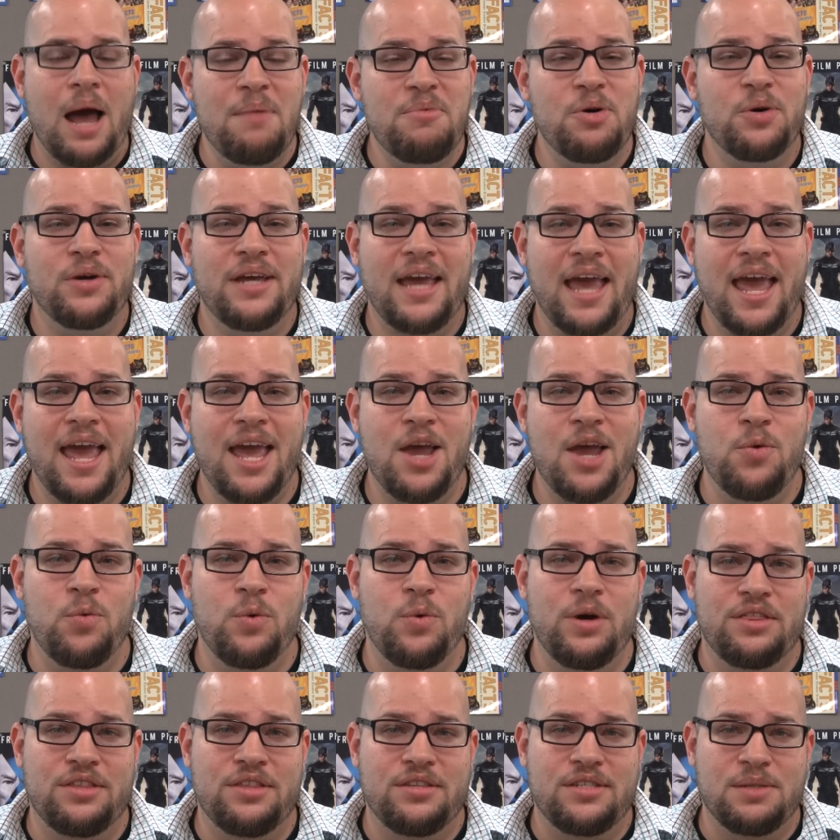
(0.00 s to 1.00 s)
I'm okay
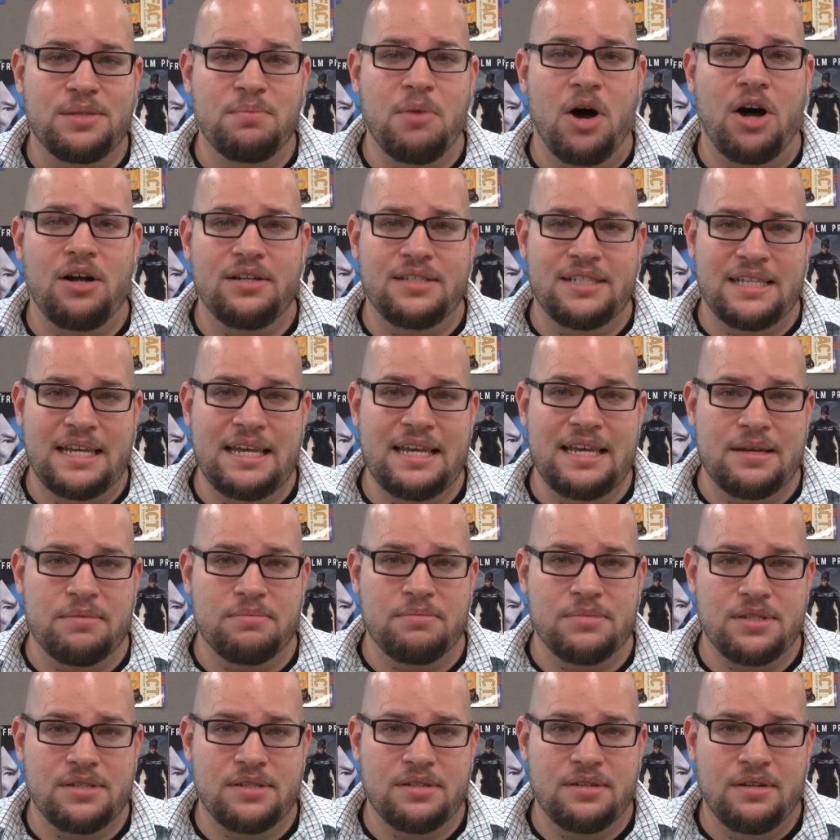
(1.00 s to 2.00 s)
with small
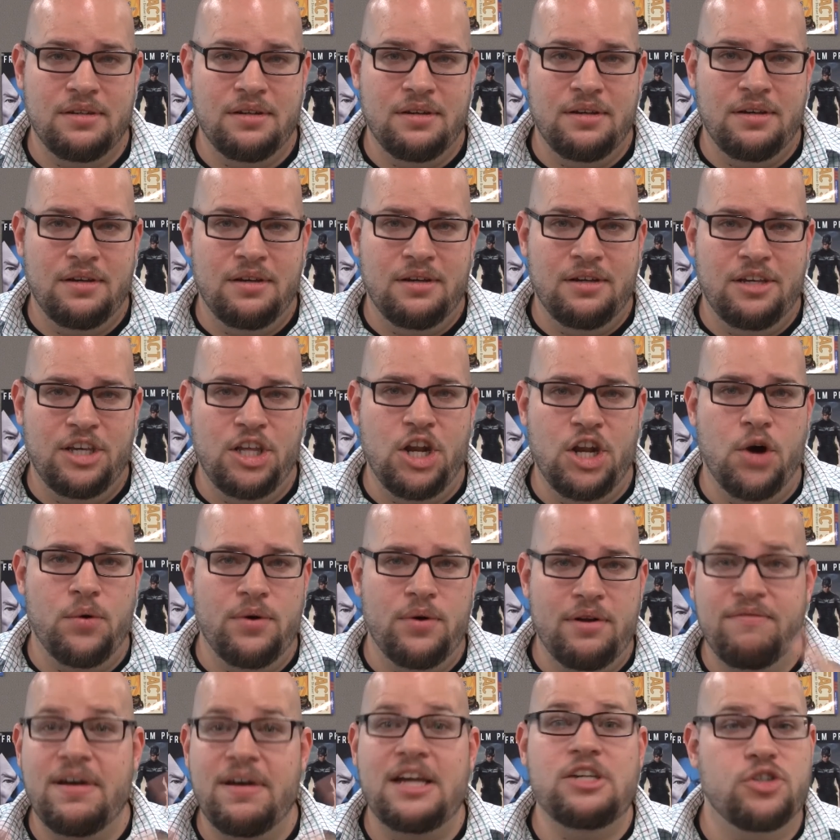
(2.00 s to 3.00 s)
teams, you know,
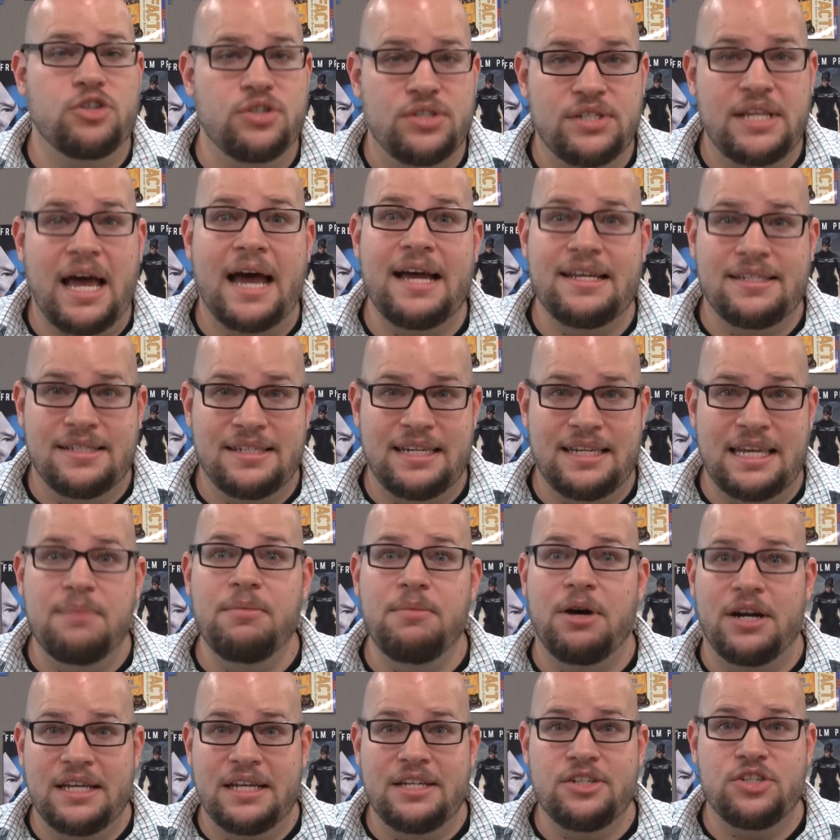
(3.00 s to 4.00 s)
an avenger sized
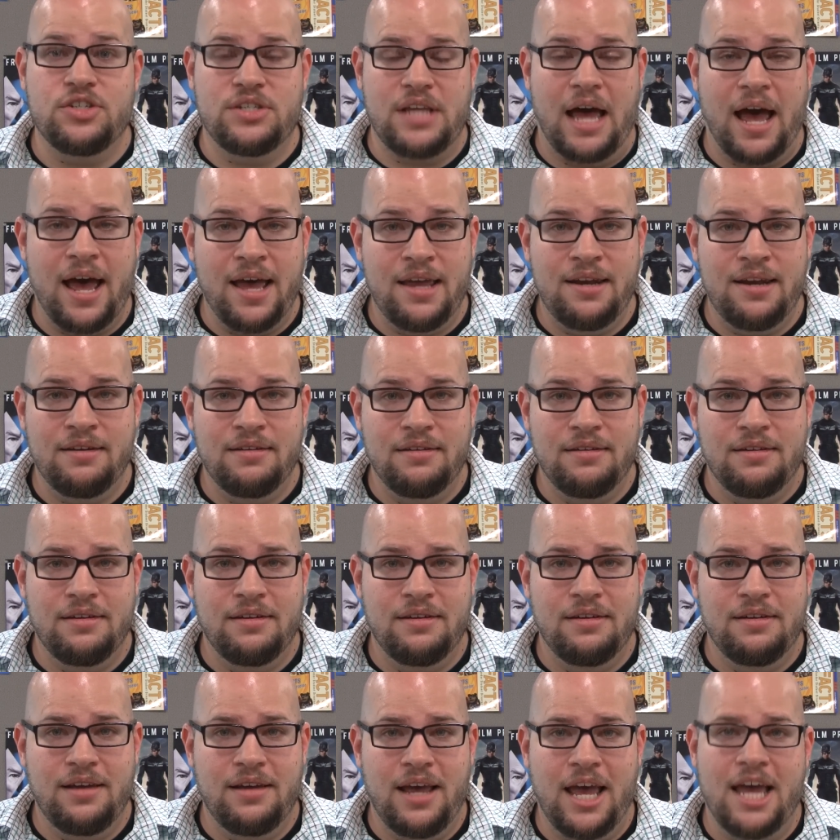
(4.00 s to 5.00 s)
team on each side.
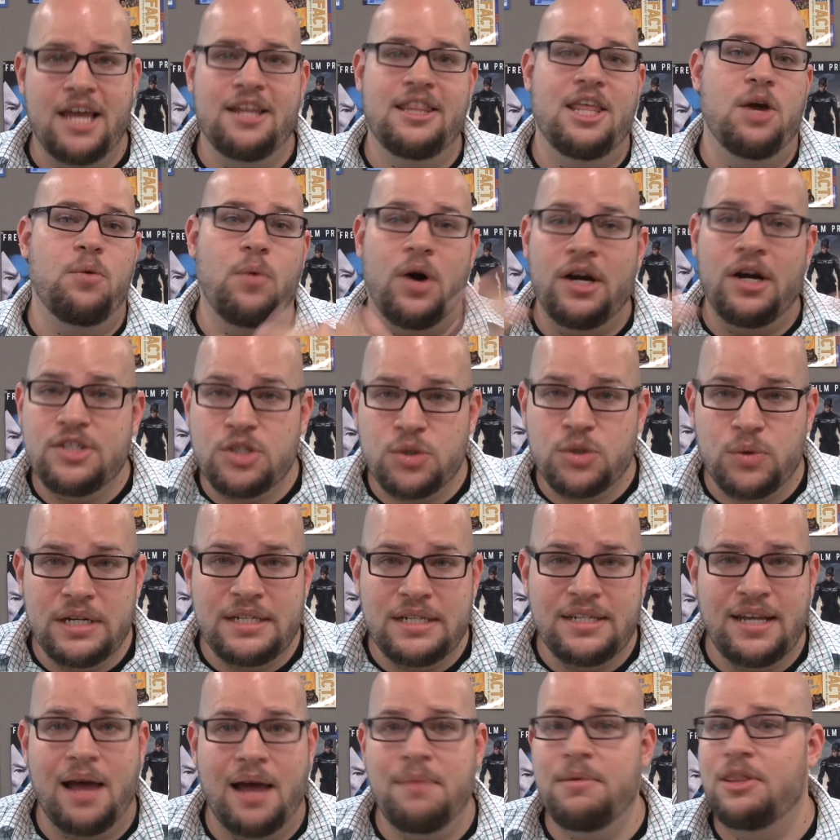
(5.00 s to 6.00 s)
And they want
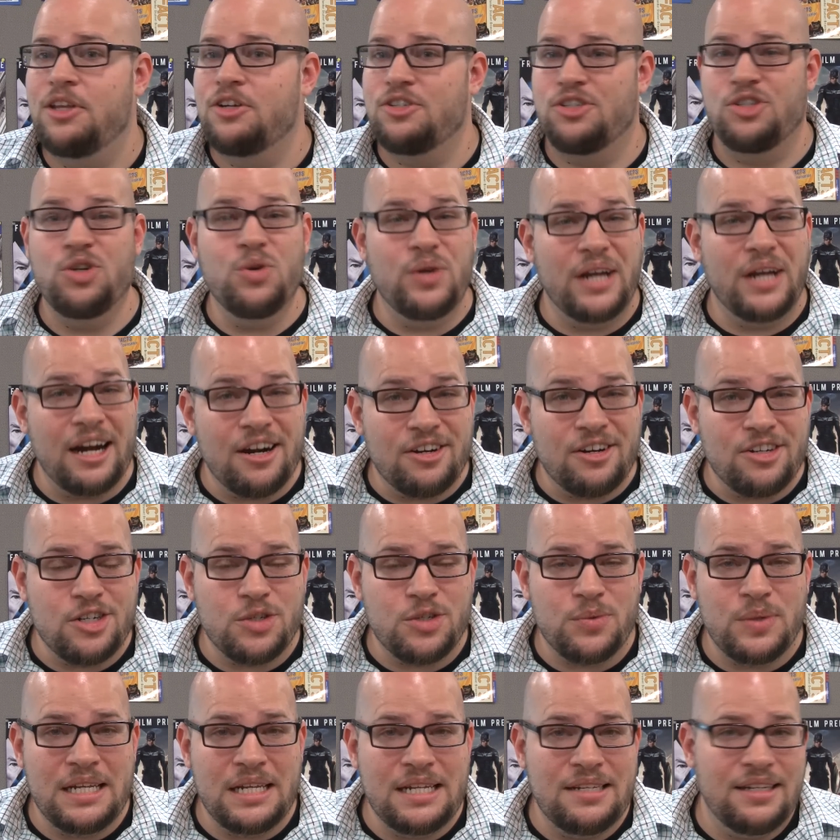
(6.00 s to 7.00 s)
screen time, and there's new
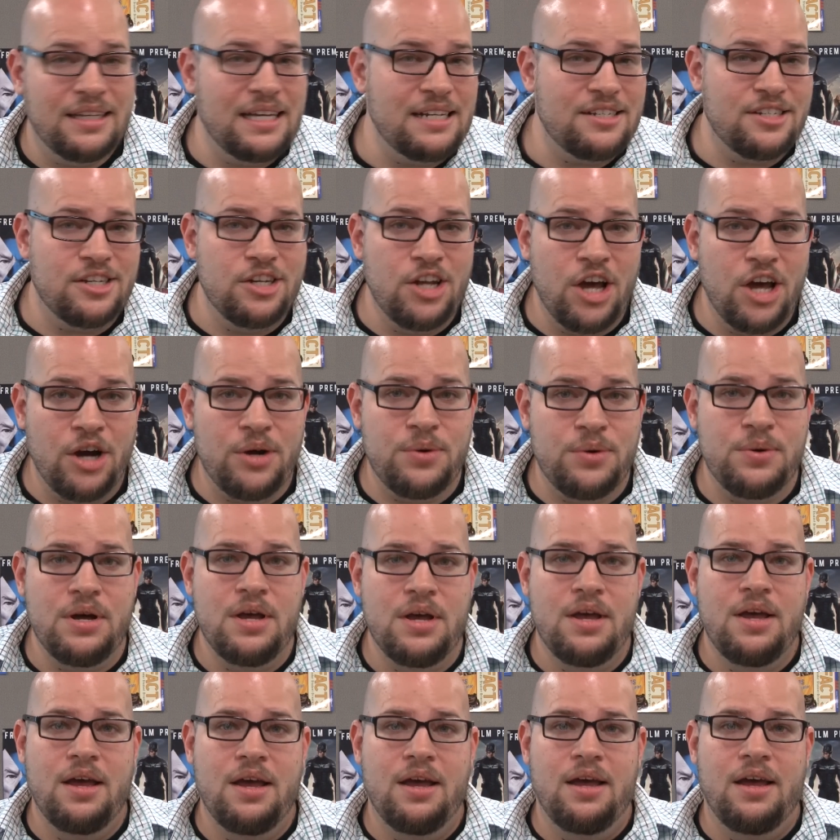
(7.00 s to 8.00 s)
characters we need to get to know.
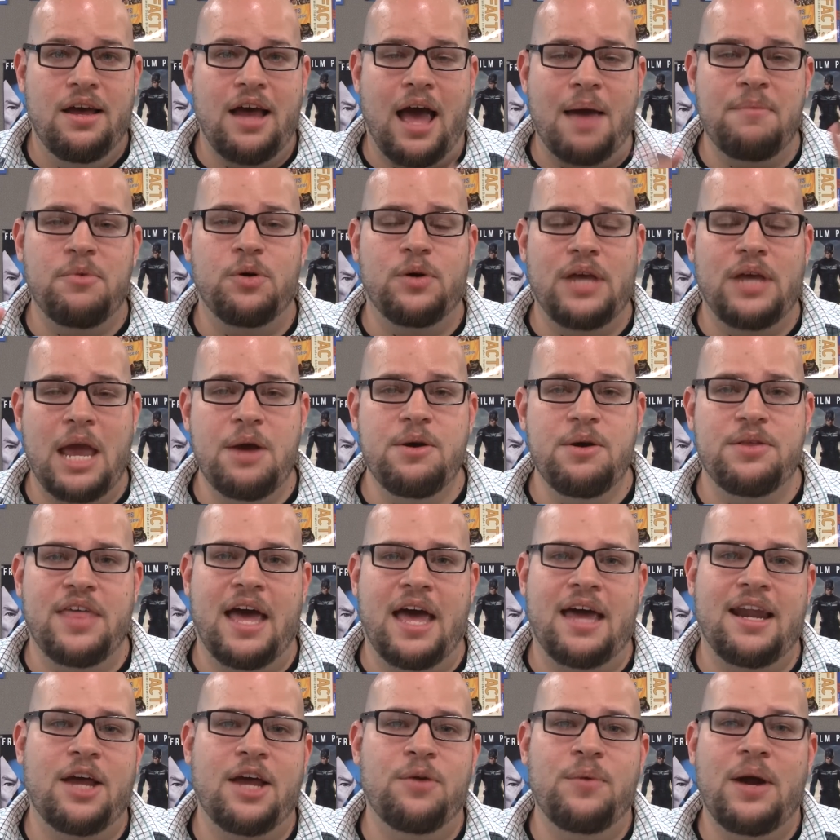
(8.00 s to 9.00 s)
I'm okay with
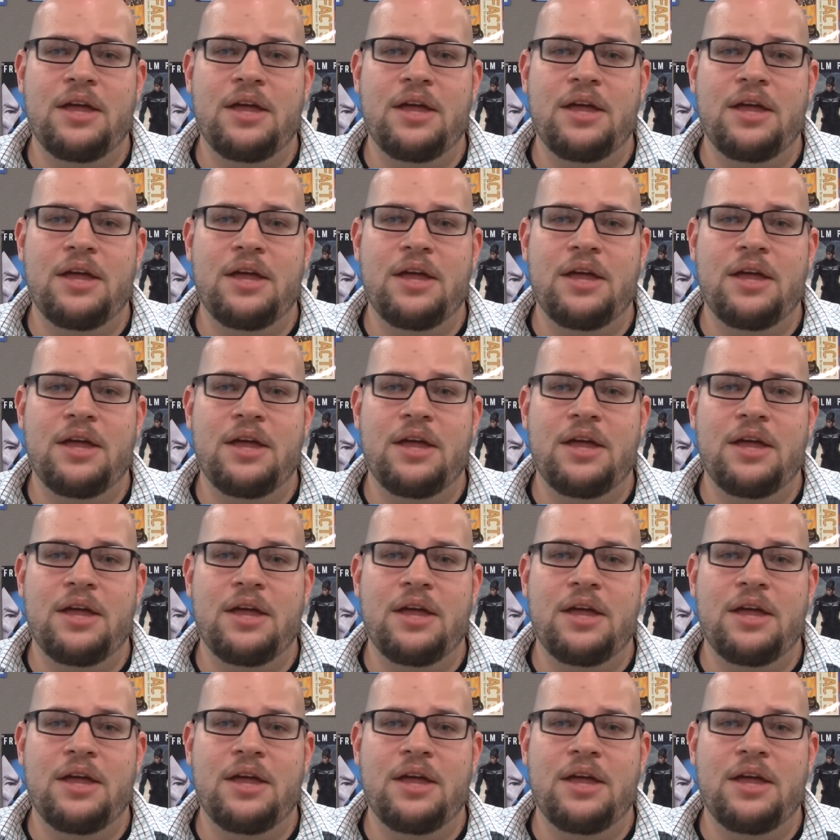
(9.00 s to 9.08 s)
that. I'd